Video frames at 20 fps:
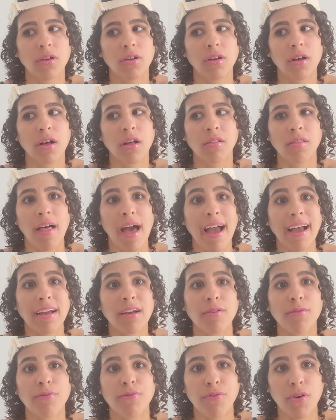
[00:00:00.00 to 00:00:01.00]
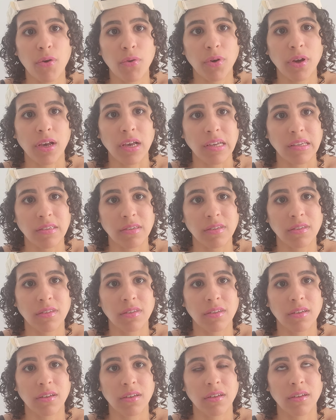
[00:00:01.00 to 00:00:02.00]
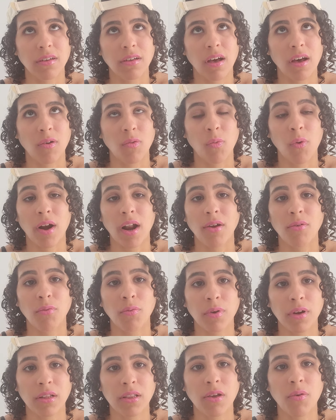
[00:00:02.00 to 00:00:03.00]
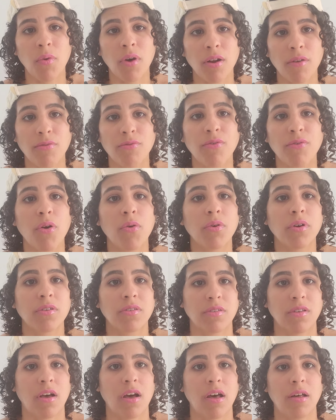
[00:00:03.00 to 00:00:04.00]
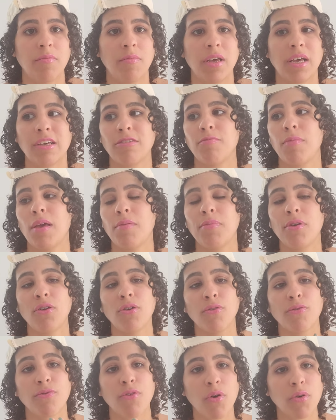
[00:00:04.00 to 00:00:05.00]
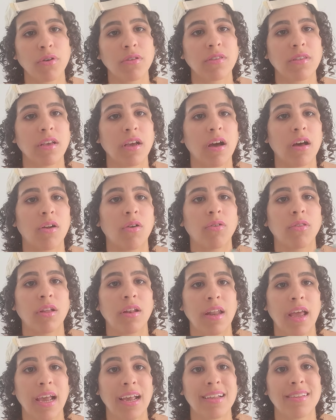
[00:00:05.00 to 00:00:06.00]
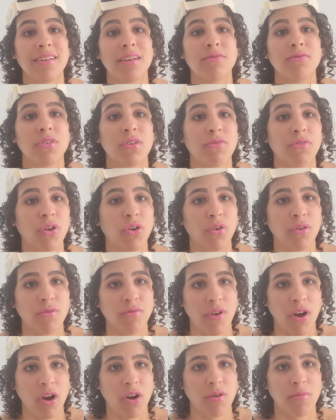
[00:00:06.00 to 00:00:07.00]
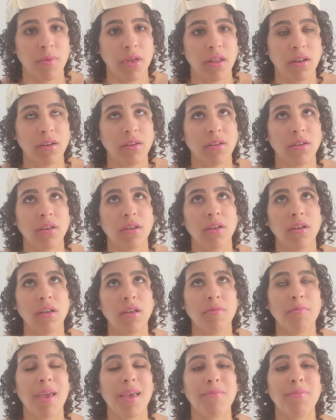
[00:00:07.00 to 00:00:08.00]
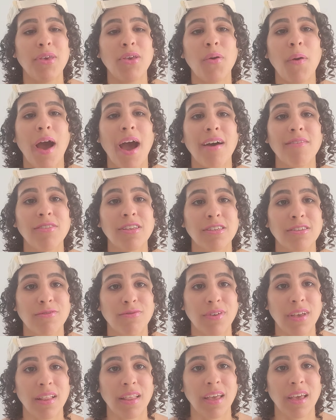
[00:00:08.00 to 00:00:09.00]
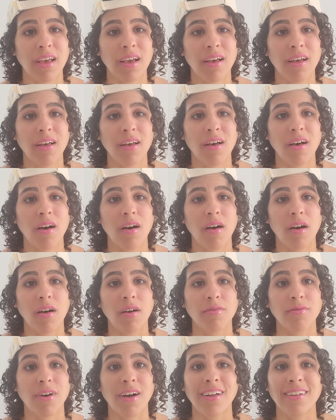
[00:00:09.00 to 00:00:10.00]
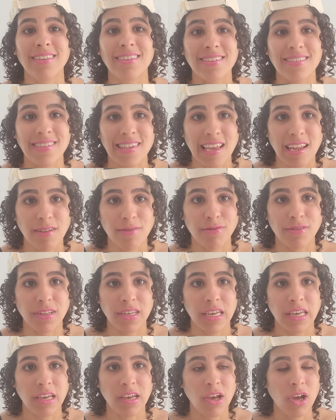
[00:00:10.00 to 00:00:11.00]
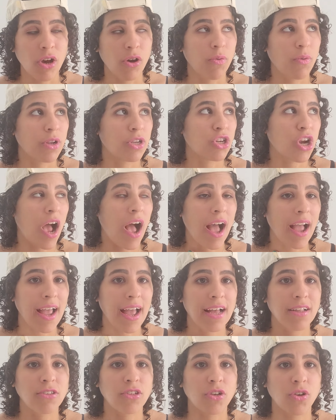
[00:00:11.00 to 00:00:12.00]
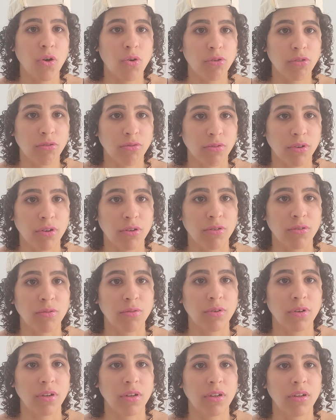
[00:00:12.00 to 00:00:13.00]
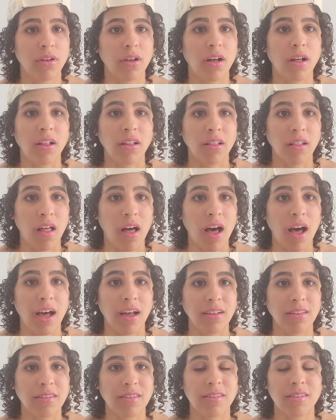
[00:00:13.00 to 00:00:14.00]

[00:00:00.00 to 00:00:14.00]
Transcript: a lack of focus on what I really want to focus on, because maybe you're focusing on all the negatives of your environment. Maybe you have this feeling of unsafety, which I had to go through a lot.